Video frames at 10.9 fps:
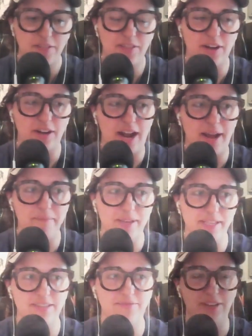I
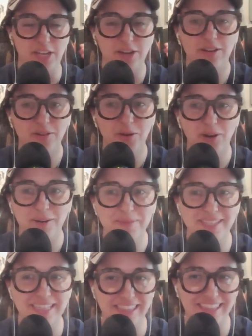missed a video recording,
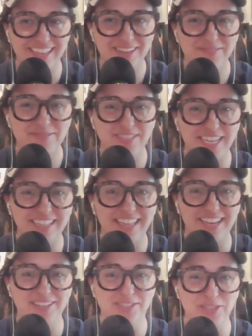but Liv did
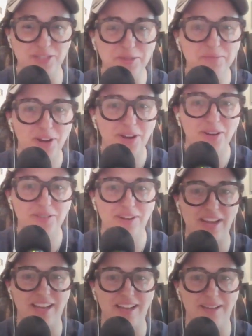like a Zoom call
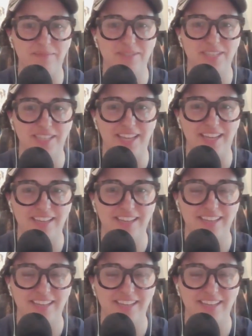to like